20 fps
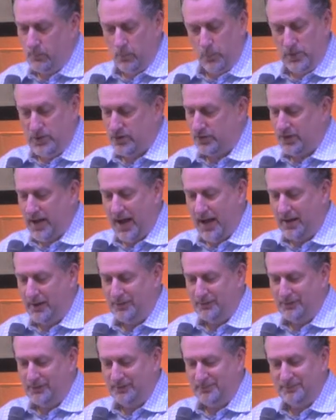We just got to
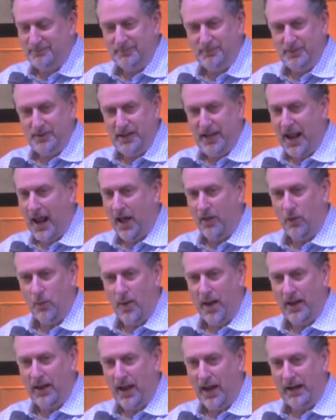get out of the
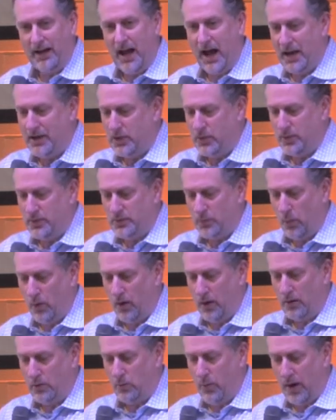way and let God do his
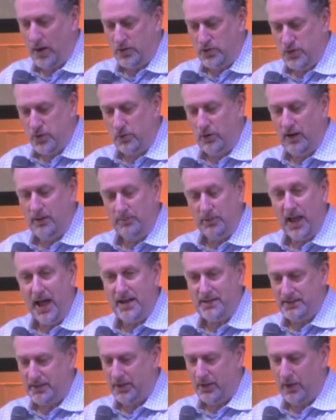work. We are truly
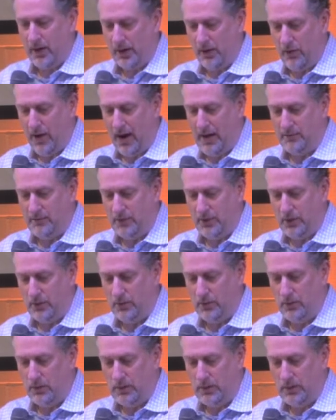blessed here at
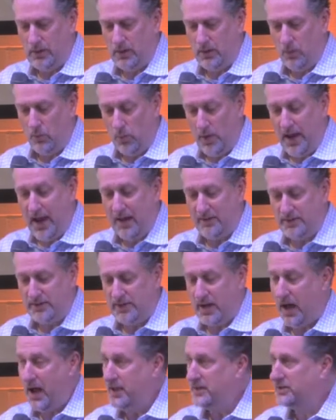Grandview. We have
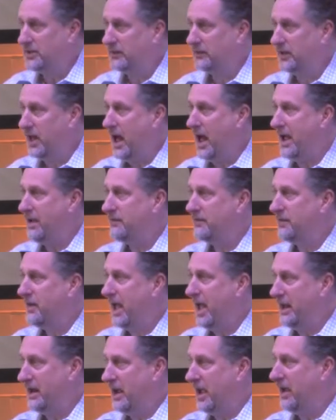signs of life
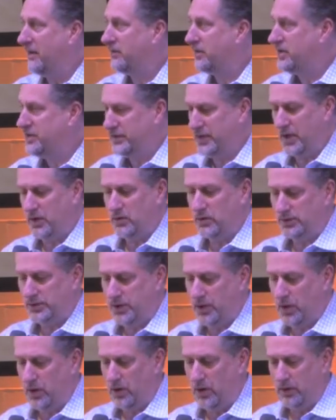at every single
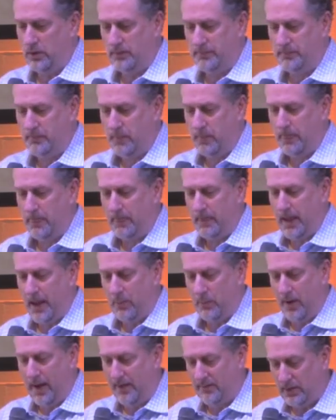turn,
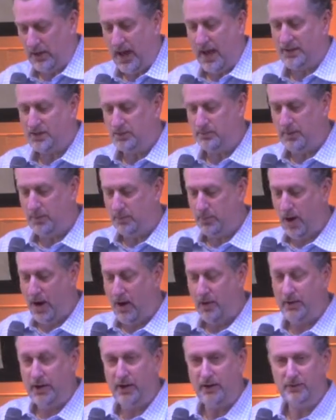and we have a lot to be
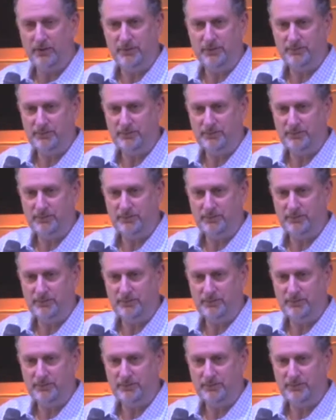proud of.